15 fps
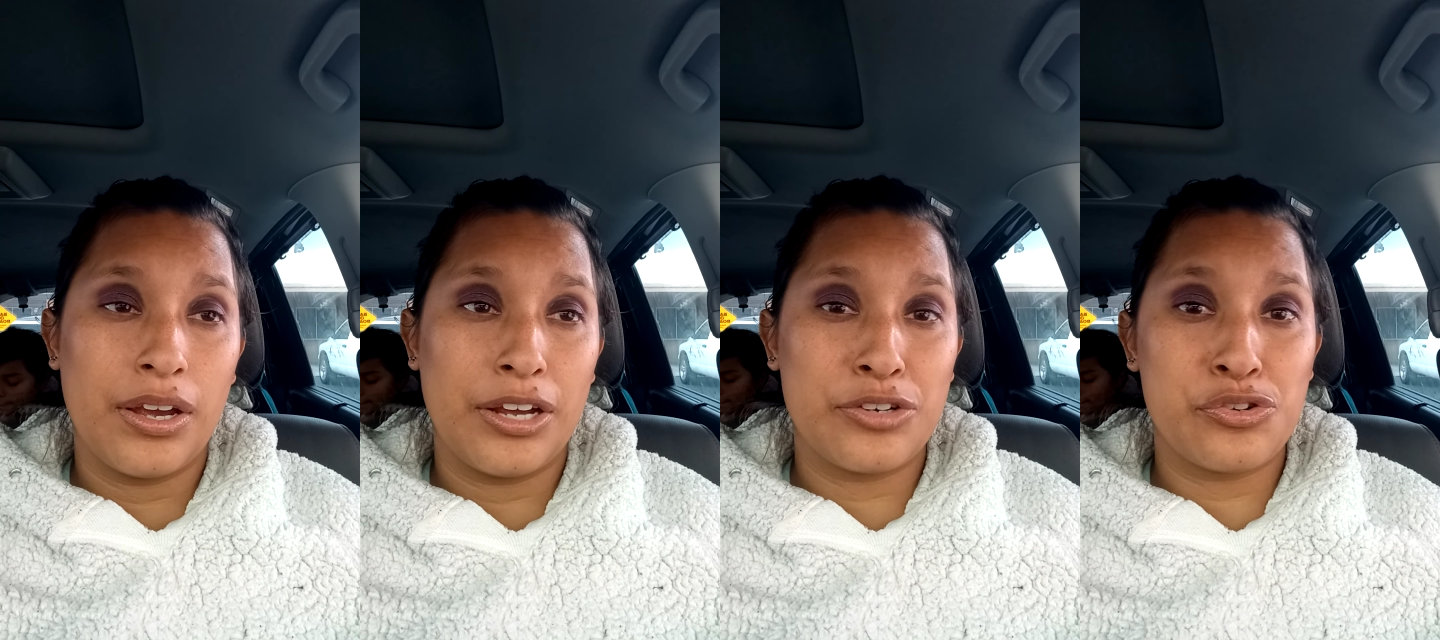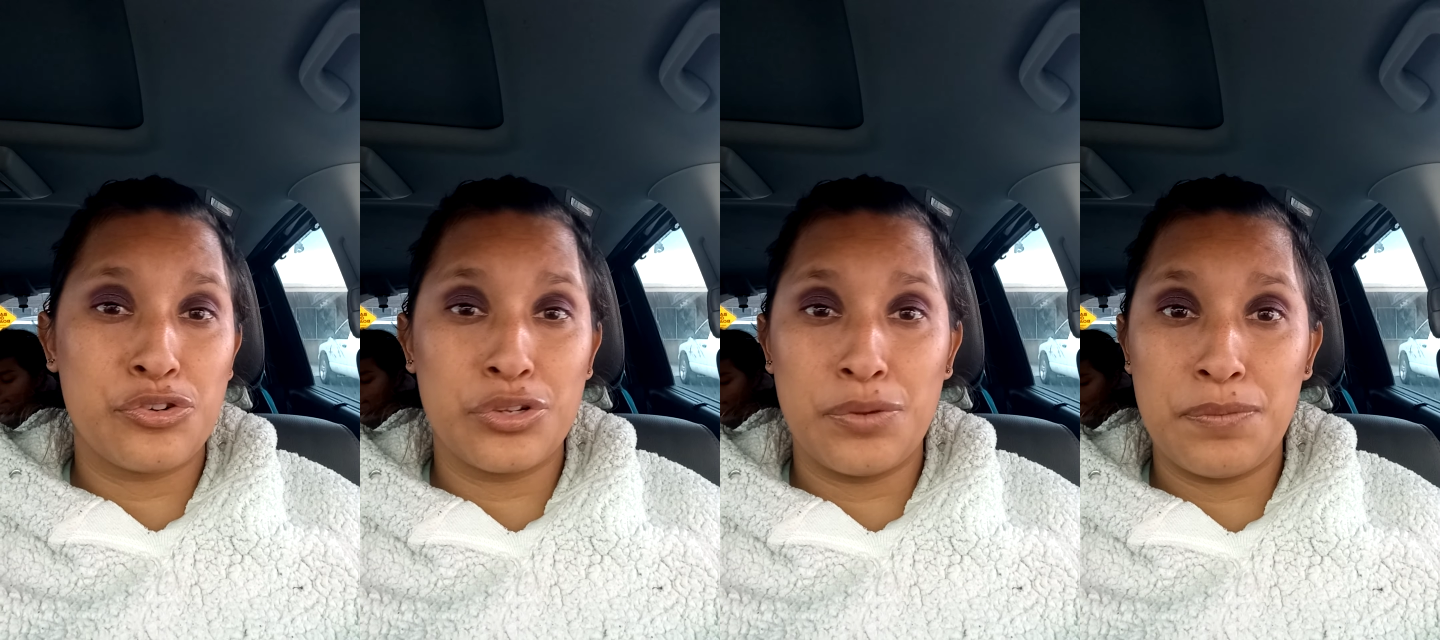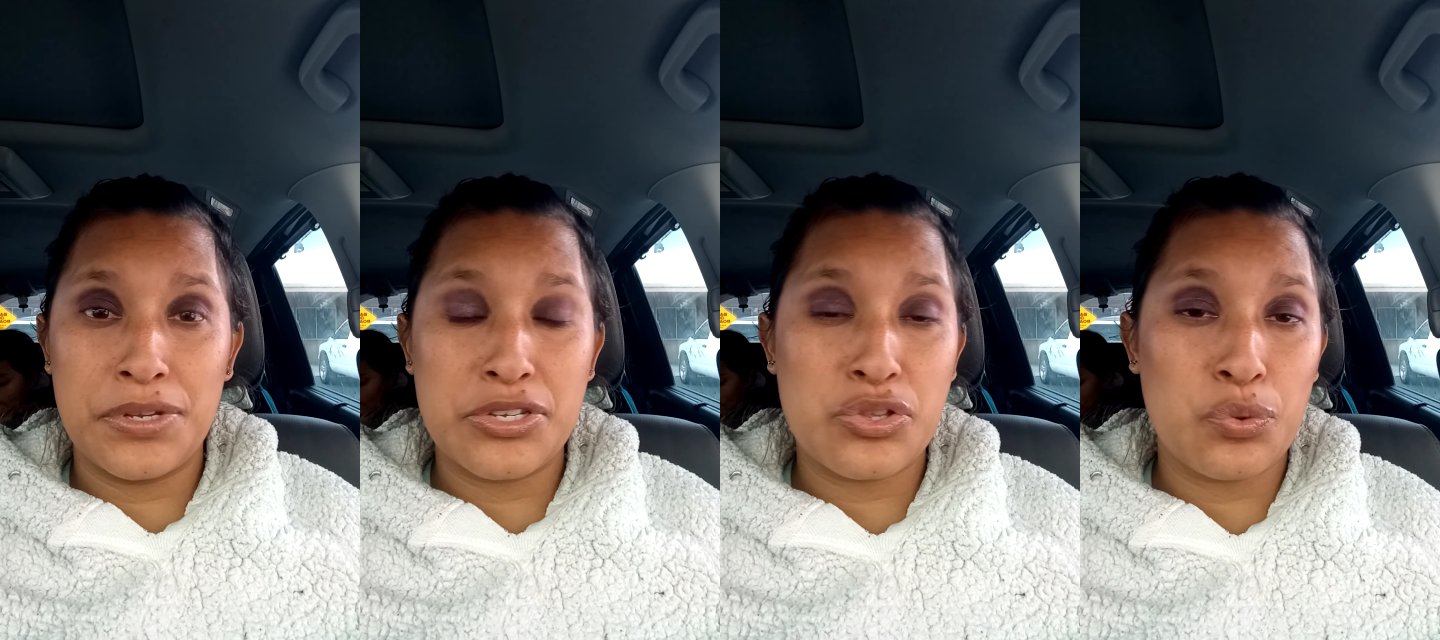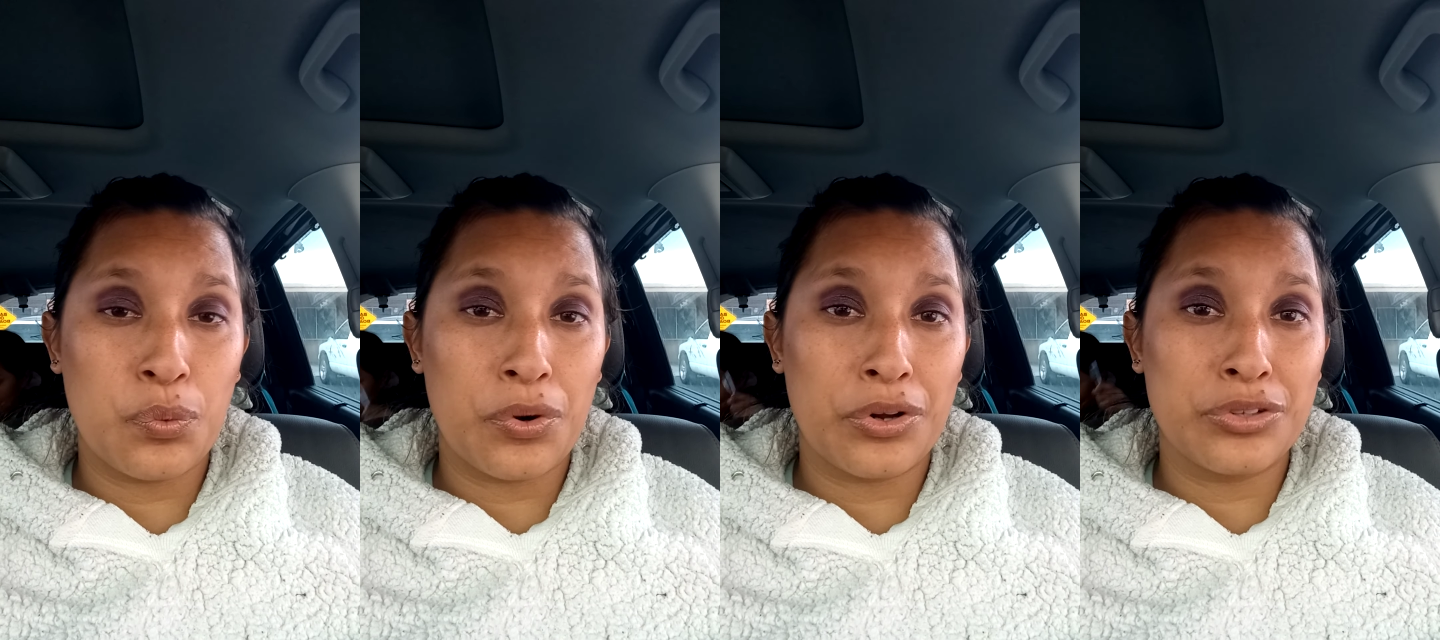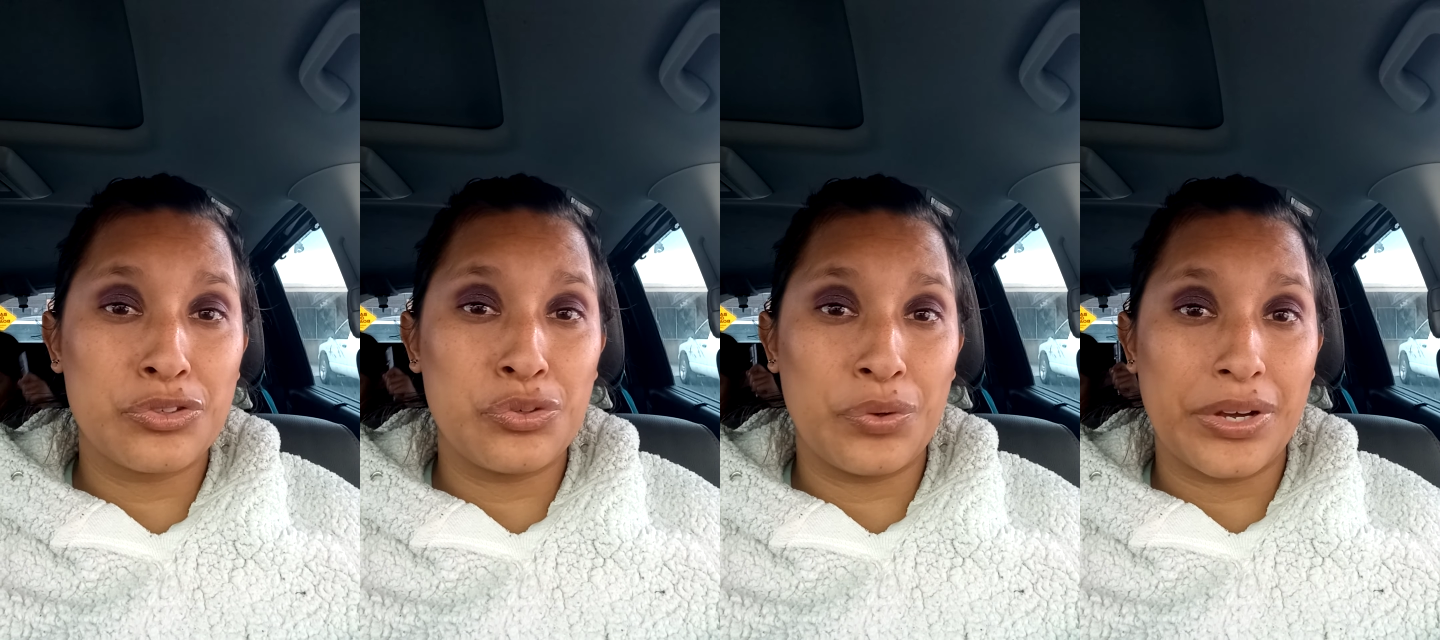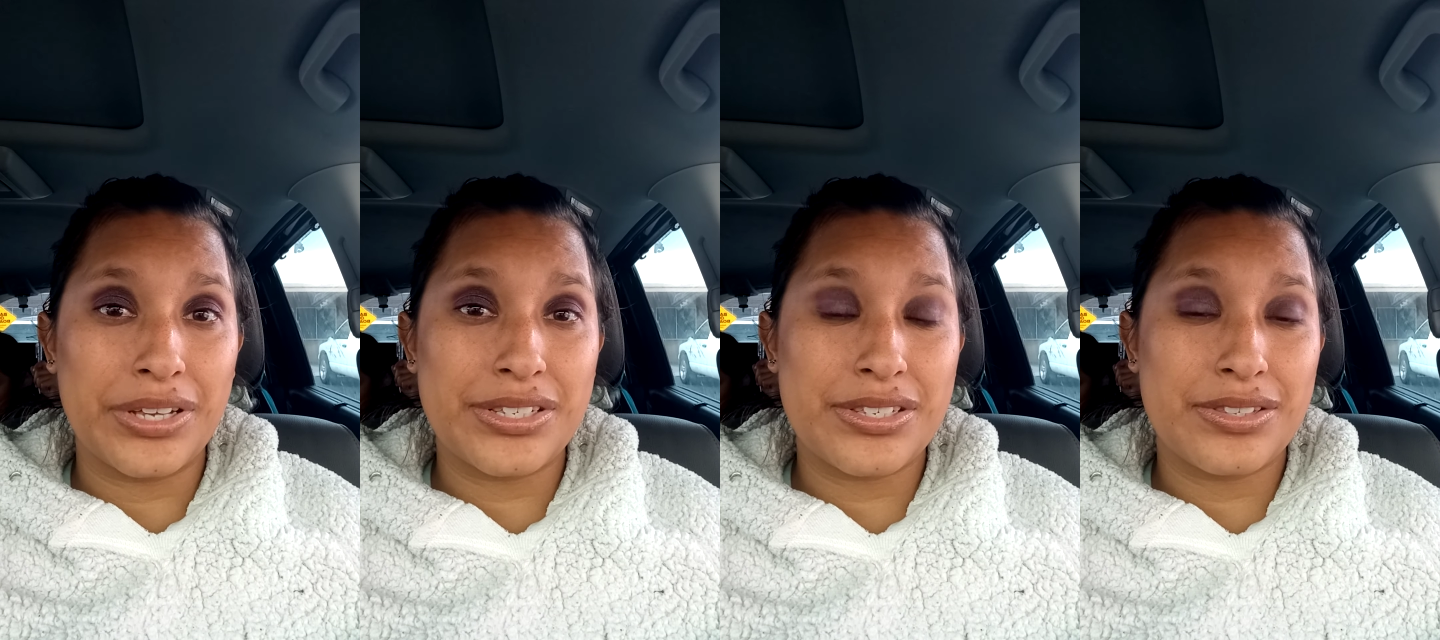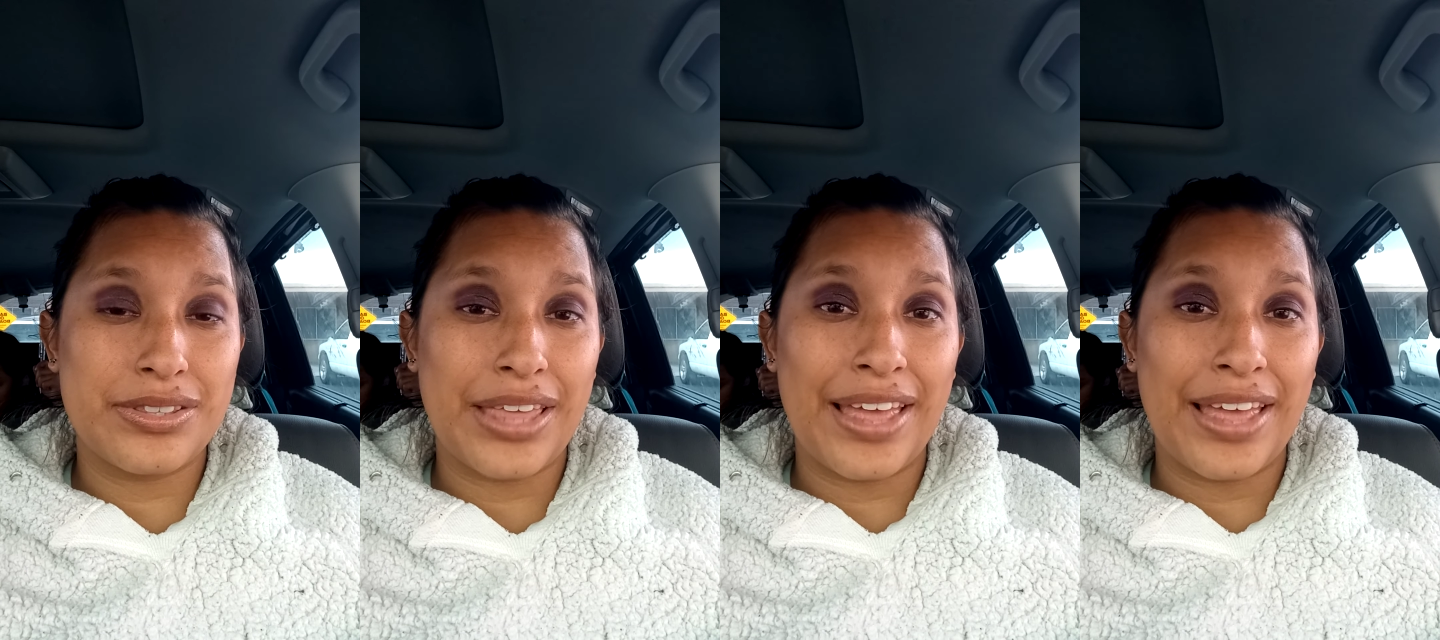It truly means the world to us.